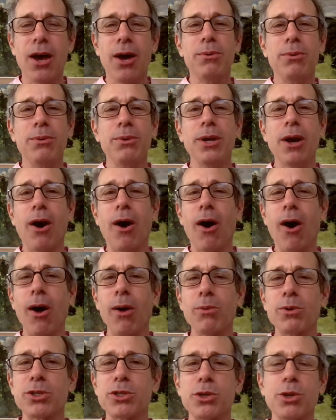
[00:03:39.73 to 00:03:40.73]
We all
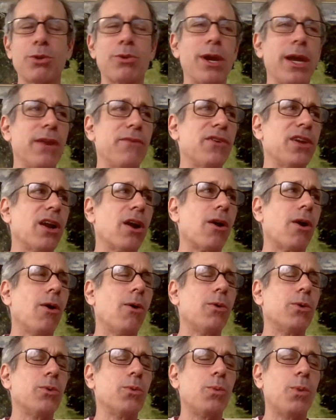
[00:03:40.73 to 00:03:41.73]
were so creative in our
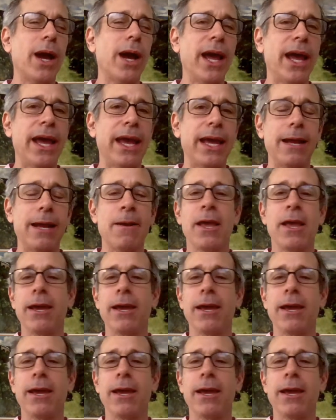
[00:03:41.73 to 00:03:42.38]
own way.